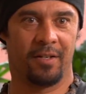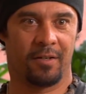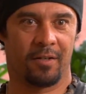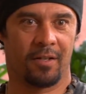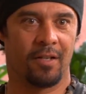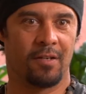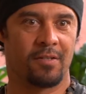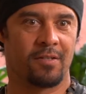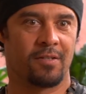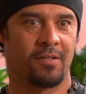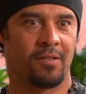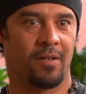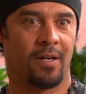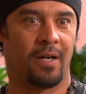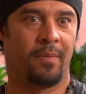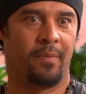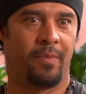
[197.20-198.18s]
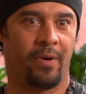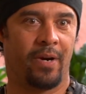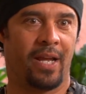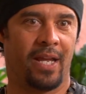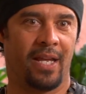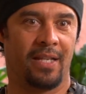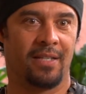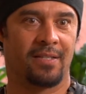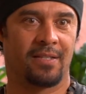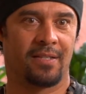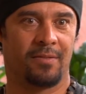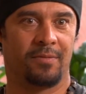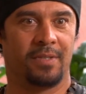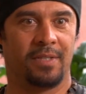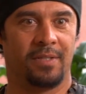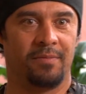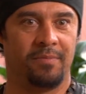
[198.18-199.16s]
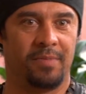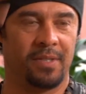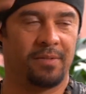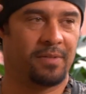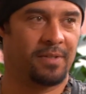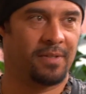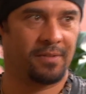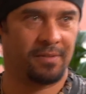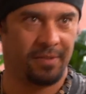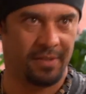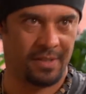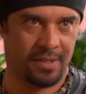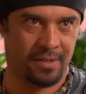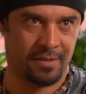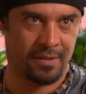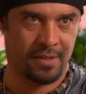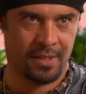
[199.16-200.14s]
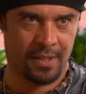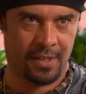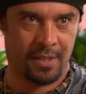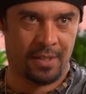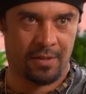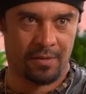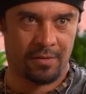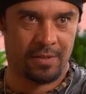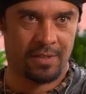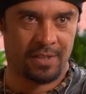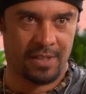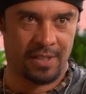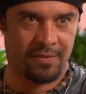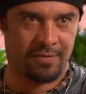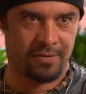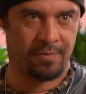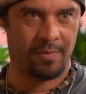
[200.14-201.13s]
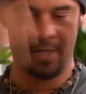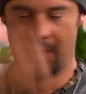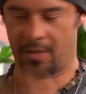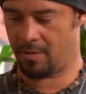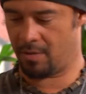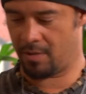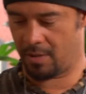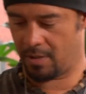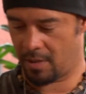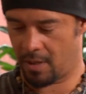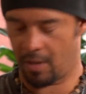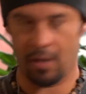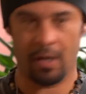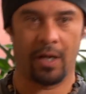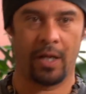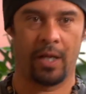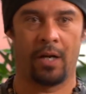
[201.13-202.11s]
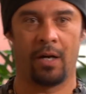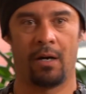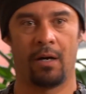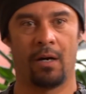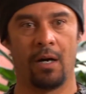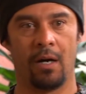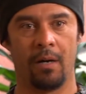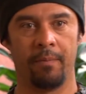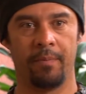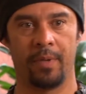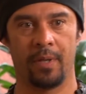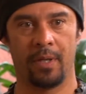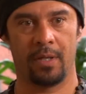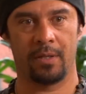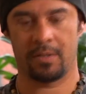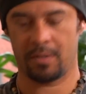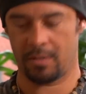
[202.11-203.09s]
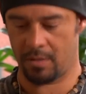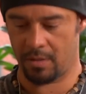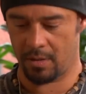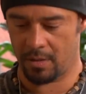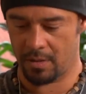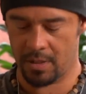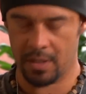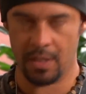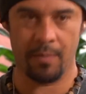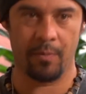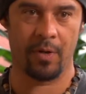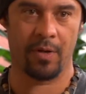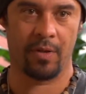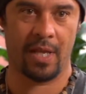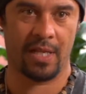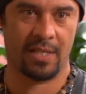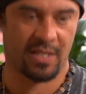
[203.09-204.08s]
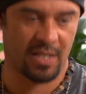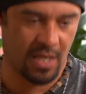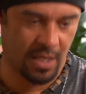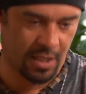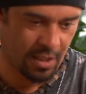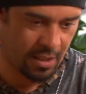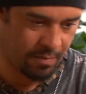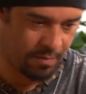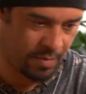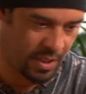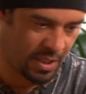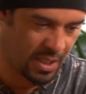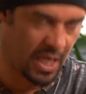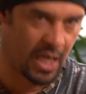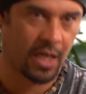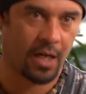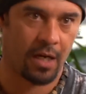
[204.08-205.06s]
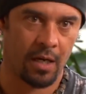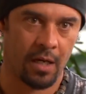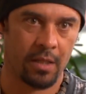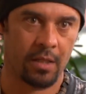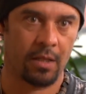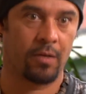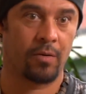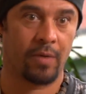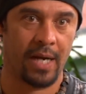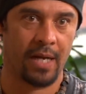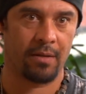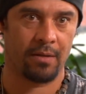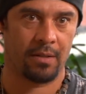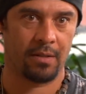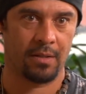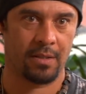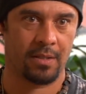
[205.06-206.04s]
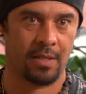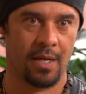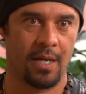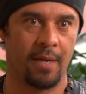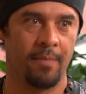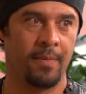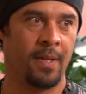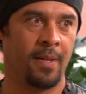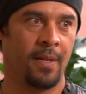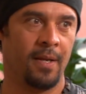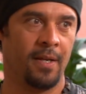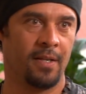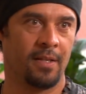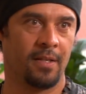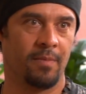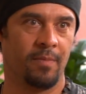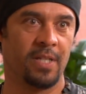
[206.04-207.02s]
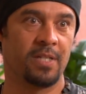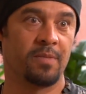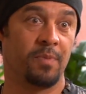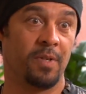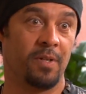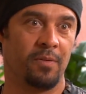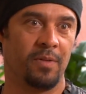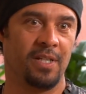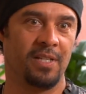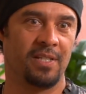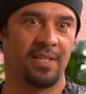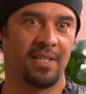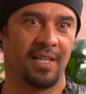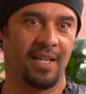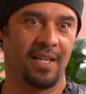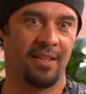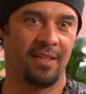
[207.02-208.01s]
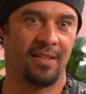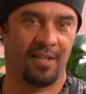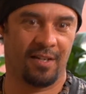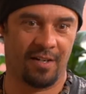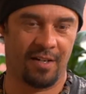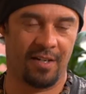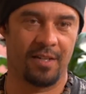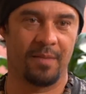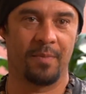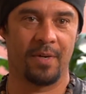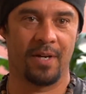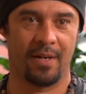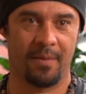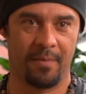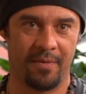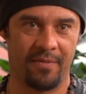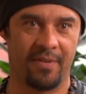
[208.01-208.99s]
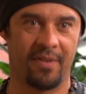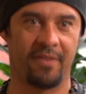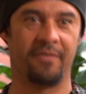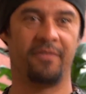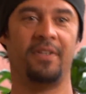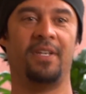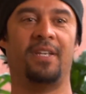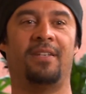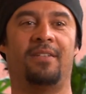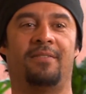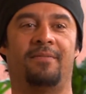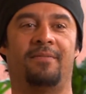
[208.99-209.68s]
close to our brain, so we'd be able to, receive from there, or in our armpits, or somewhere that's not going to be like on the ground all the time. And there must be a reason that they're on the bottom of our feet.